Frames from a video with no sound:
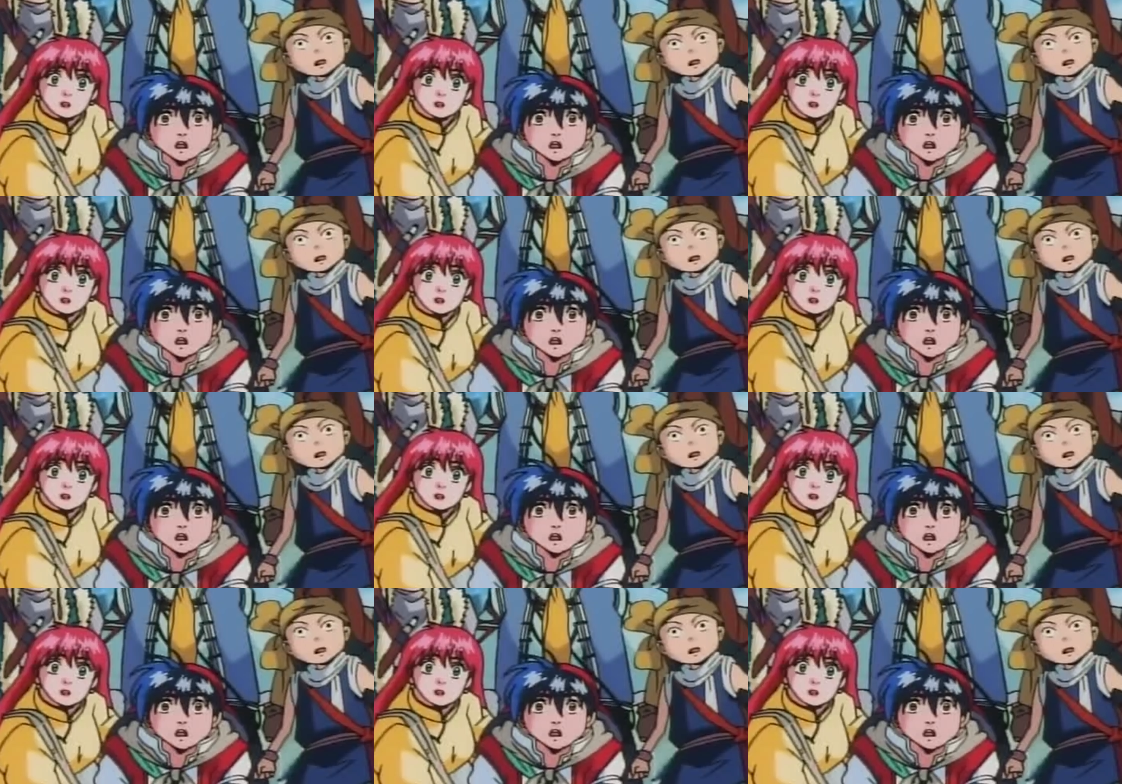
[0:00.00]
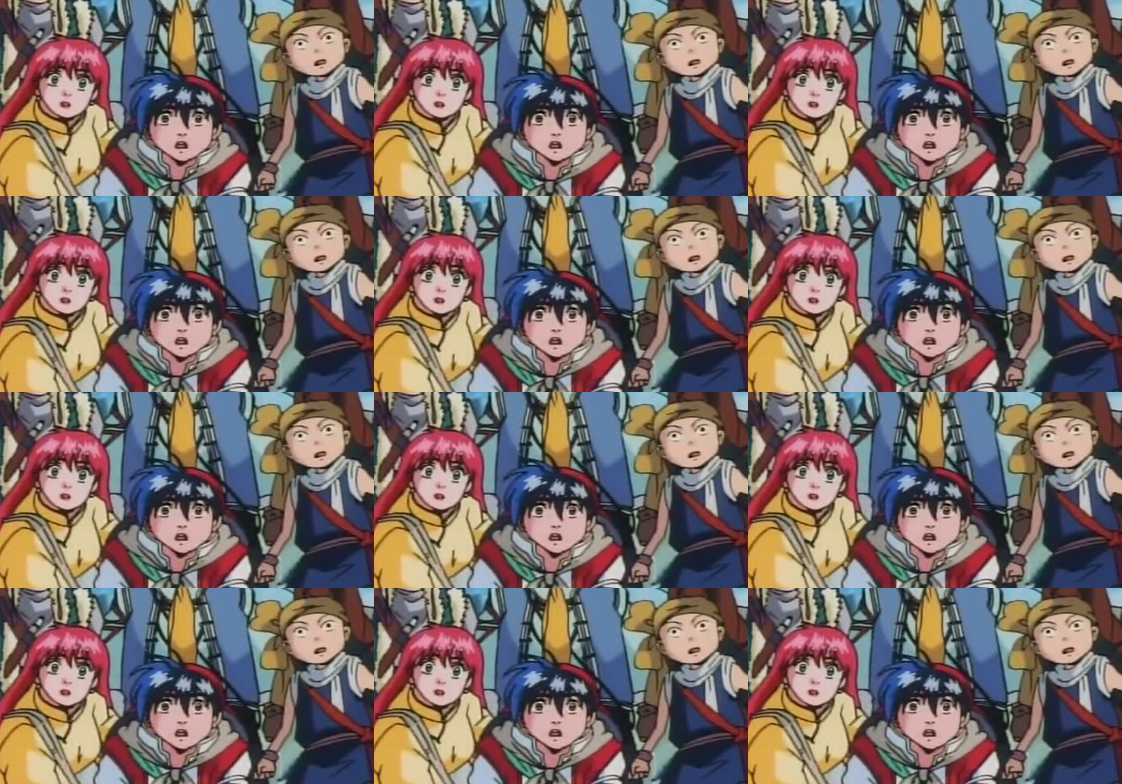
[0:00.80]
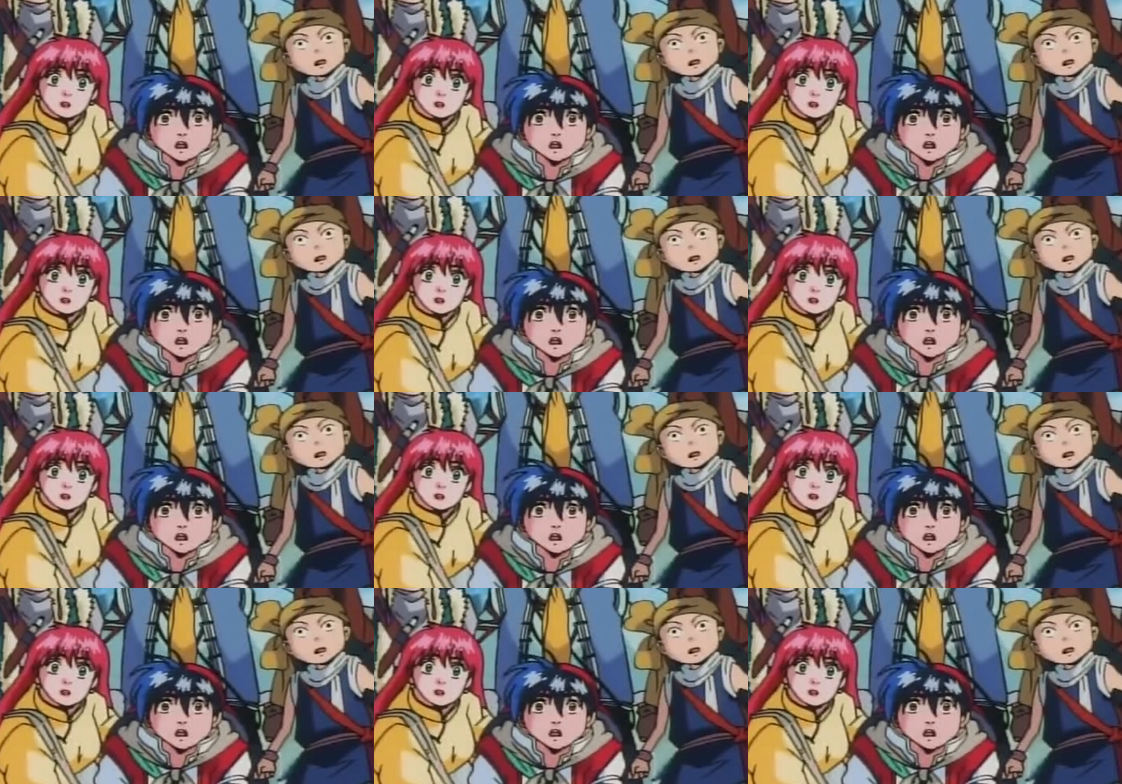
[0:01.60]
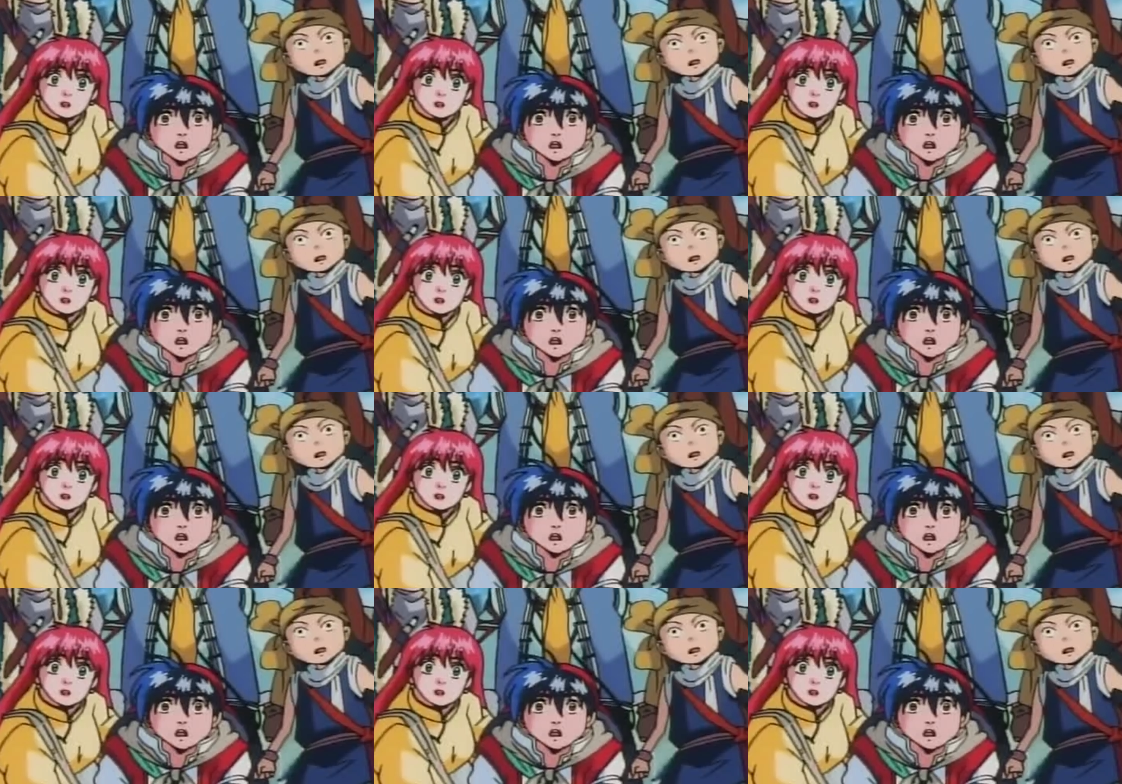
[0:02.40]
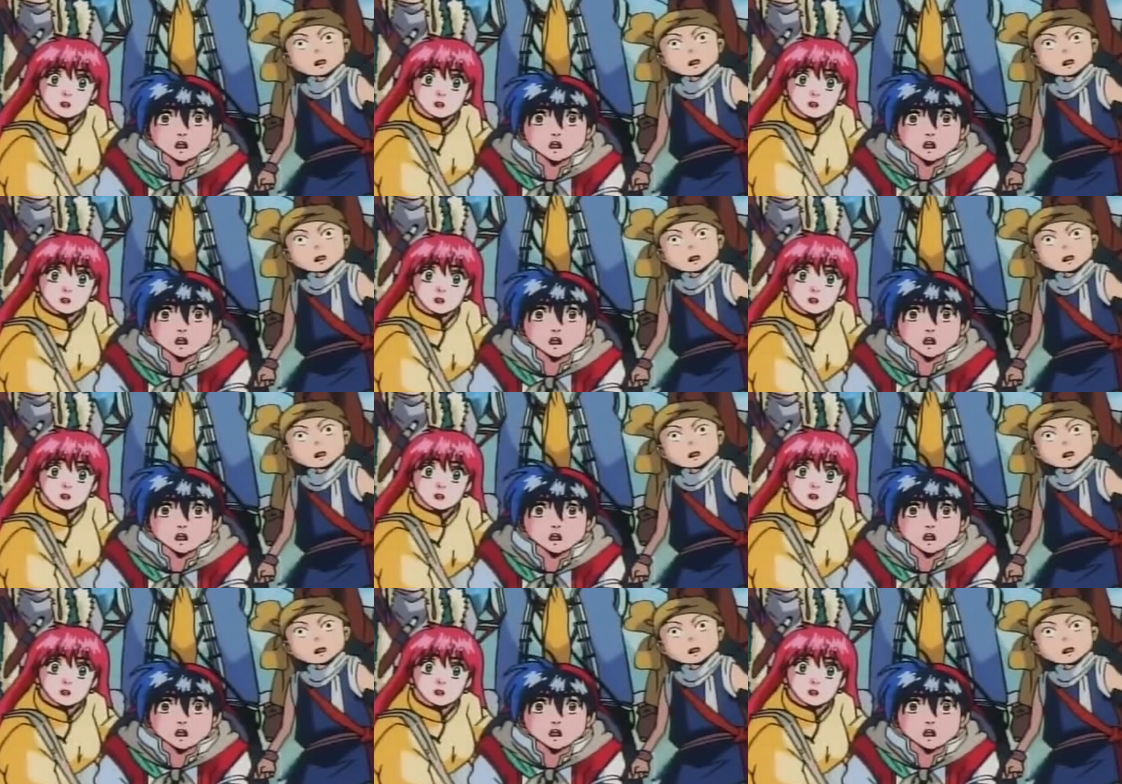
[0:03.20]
Nothing is said.